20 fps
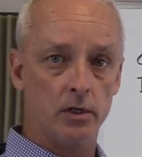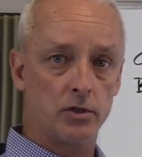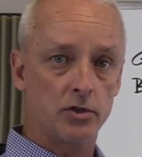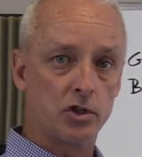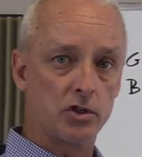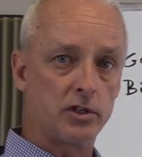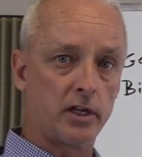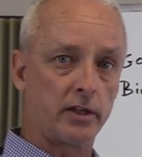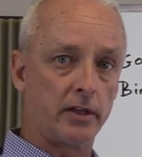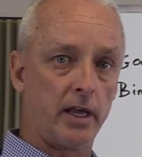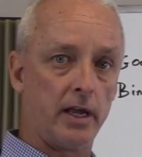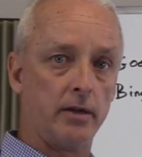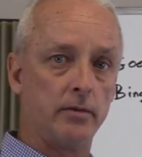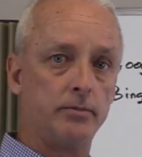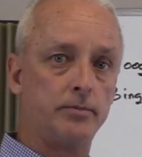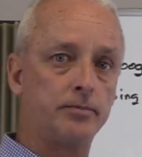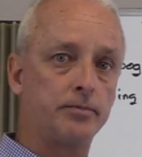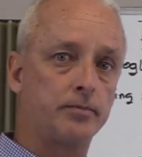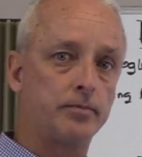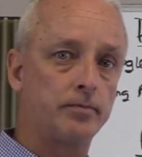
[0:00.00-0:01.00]
Just like that.
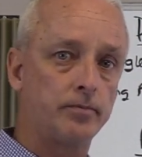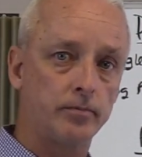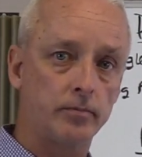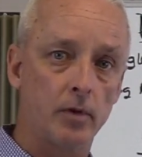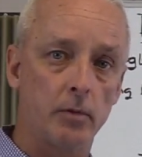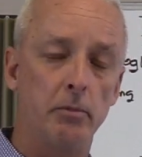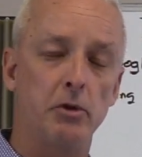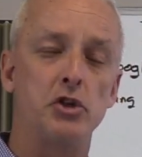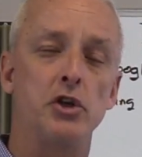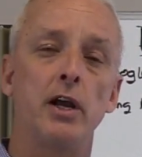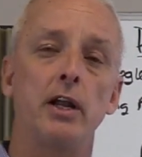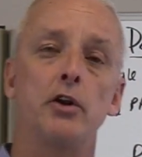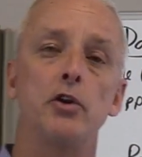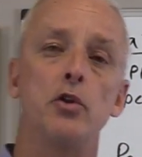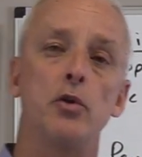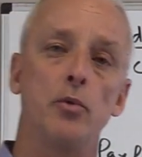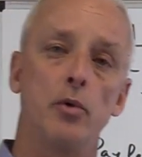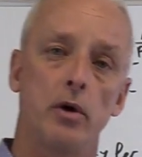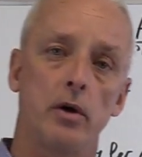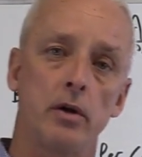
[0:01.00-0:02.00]
But you have to do
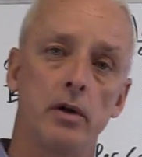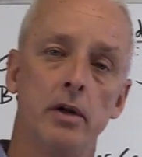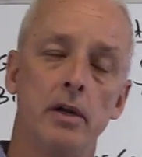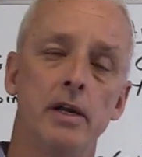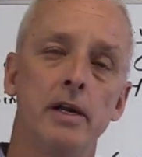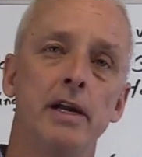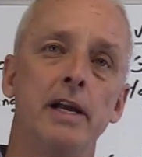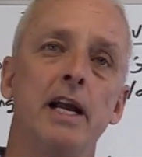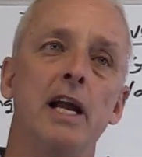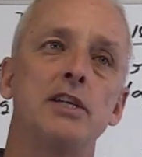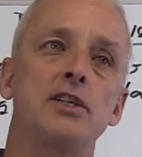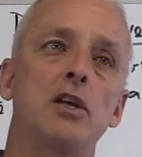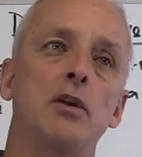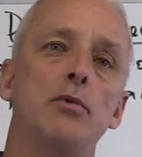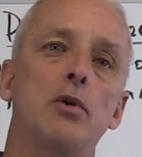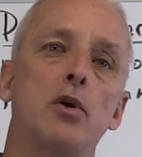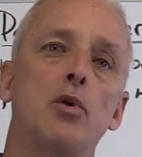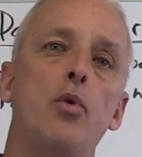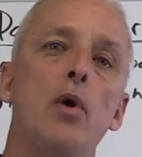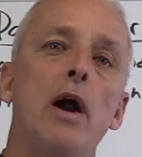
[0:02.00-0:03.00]
the work. It's going
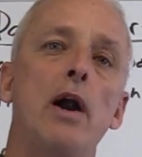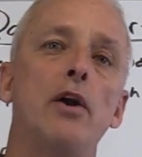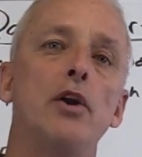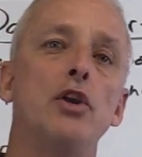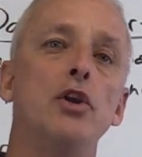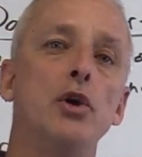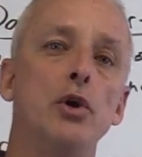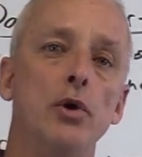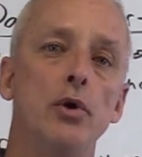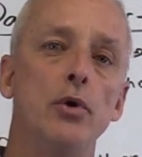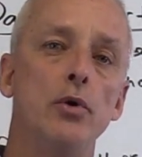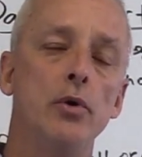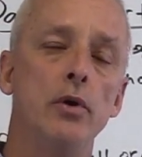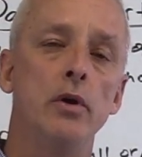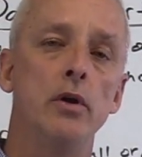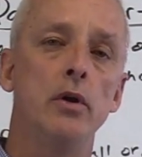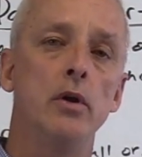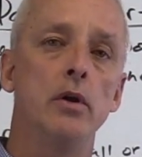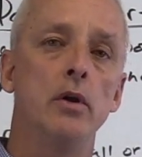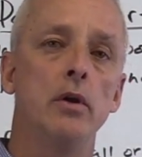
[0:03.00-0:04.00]
to require
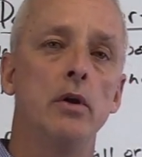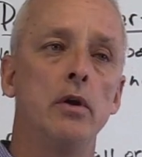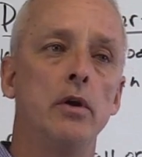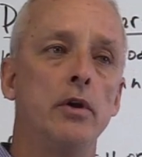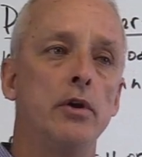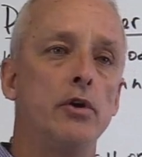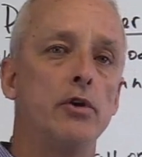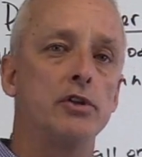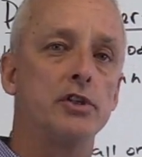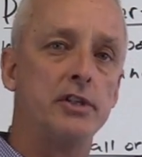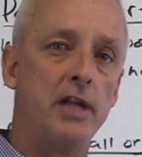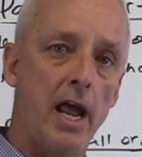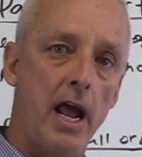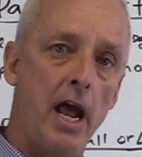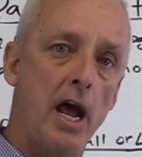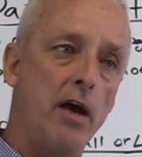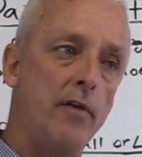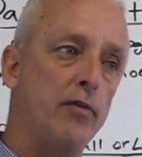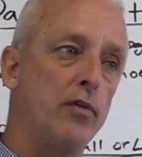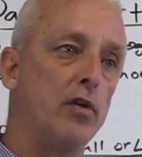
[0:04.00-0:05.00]
you, your
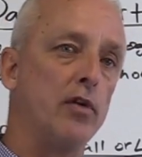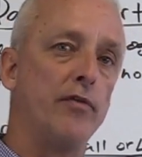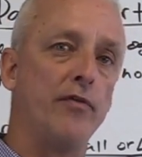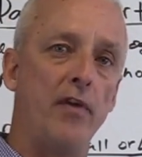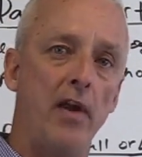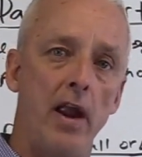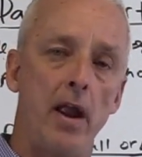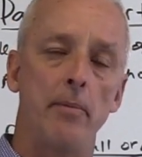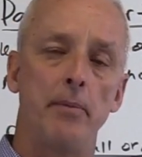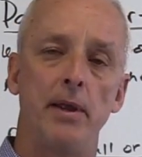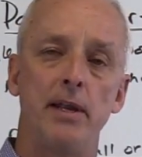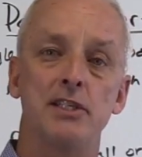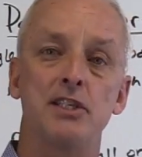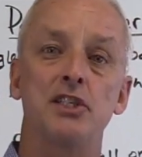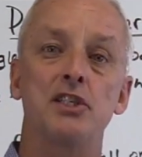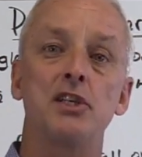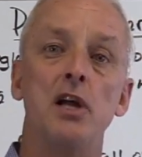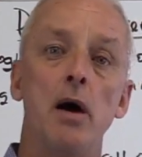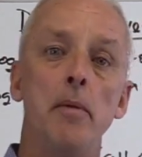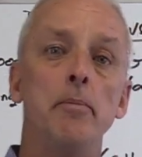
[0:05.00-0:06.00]
staff, your family,
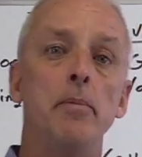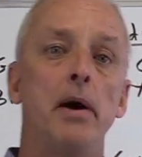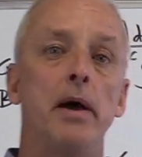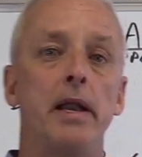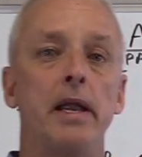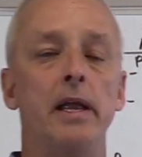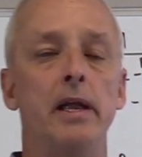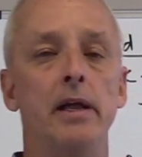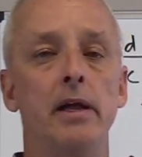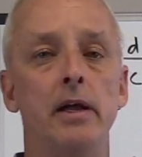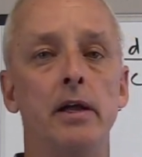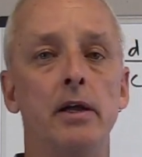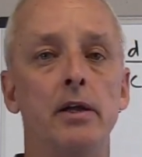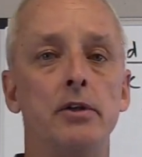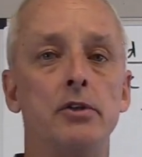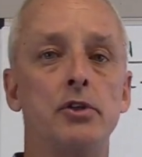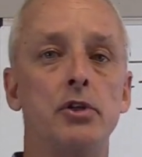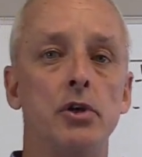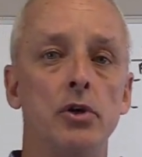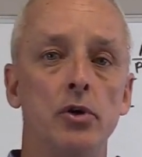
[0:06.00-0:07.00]
somebody
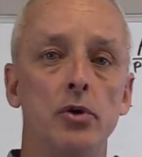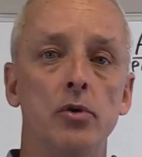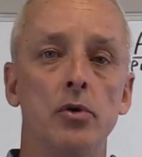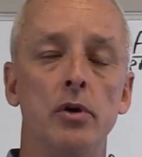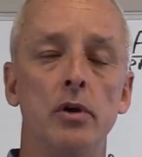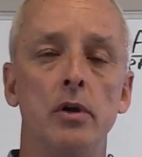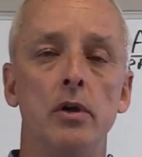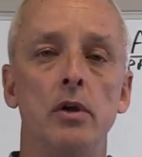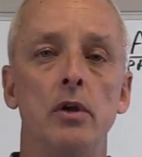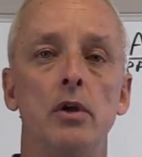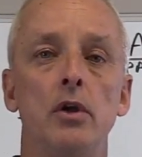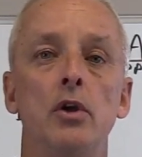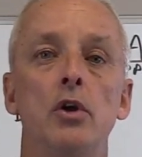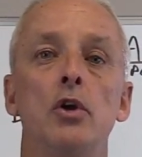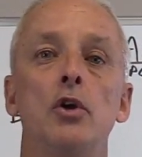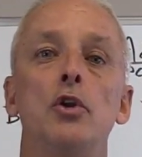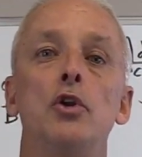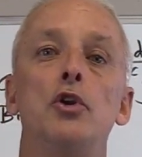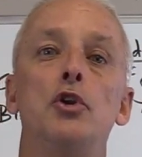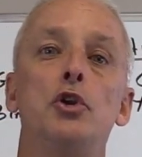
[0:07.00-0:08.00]
to
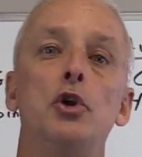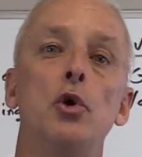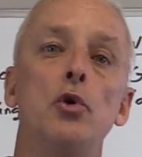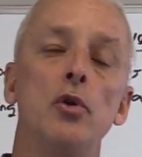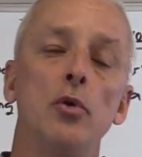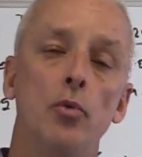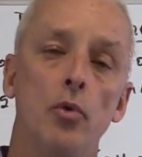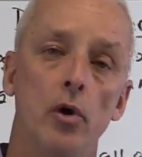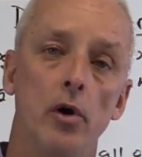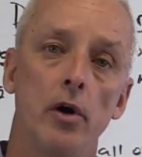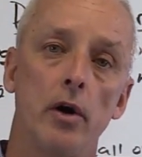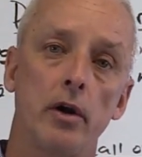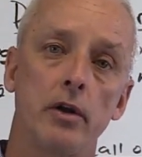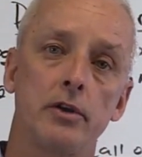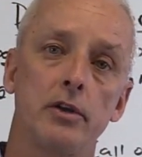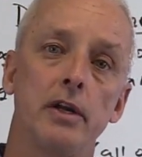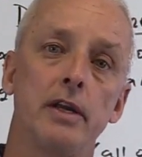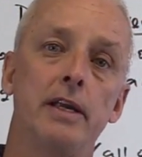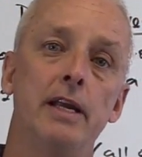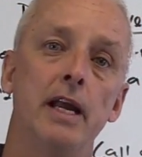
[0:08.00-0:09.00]
do the
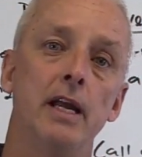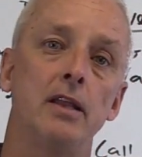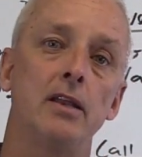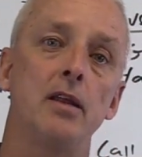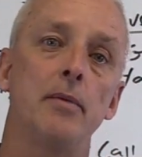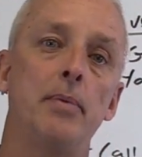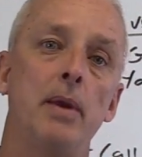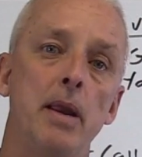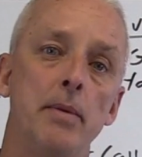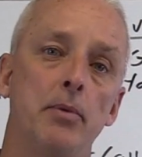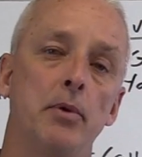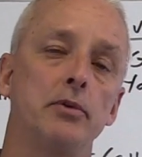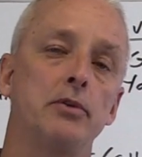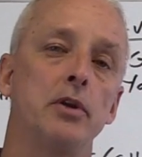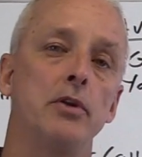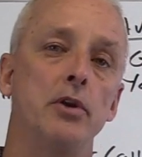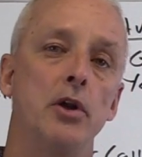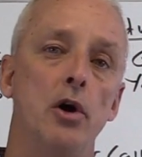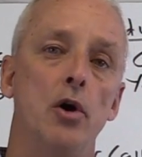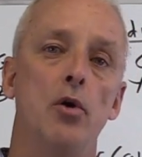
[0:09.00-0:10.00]
work to get the people
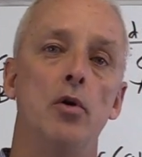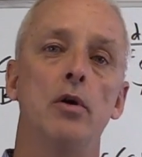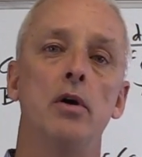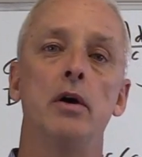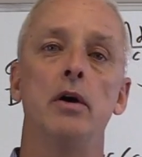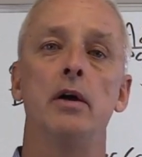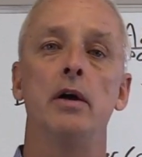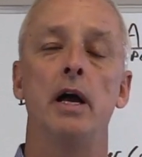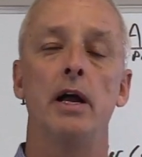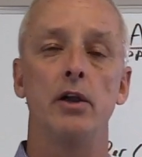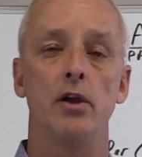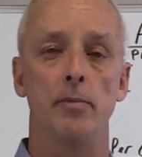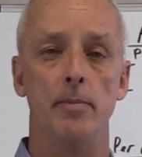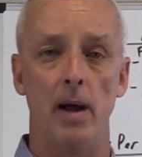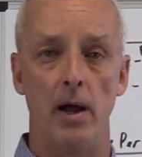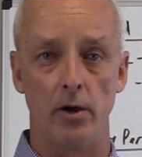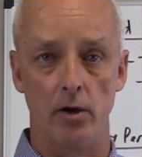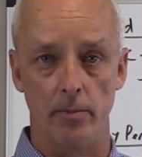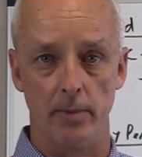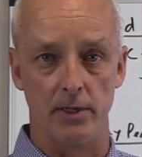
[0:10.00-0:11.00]
to know that you're
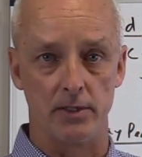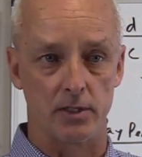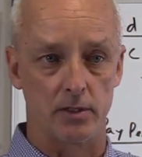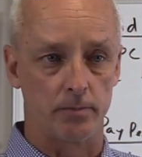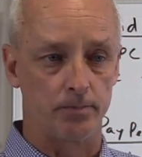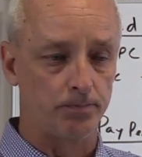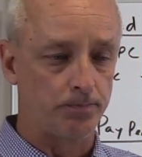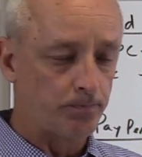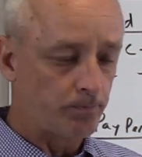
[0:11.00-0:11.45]
about your business.